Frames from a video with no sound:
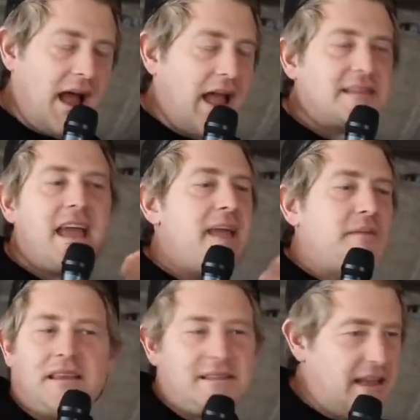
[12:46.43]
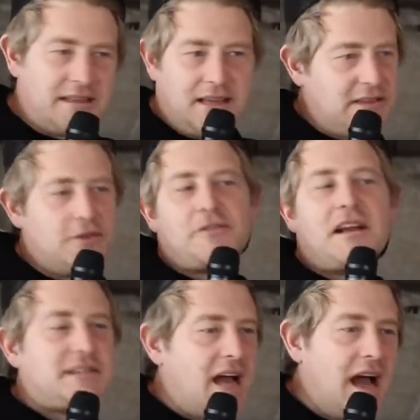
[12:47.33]
I tame these kids. I do a
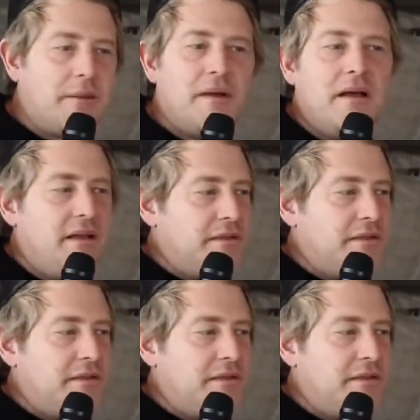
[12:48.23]
great job.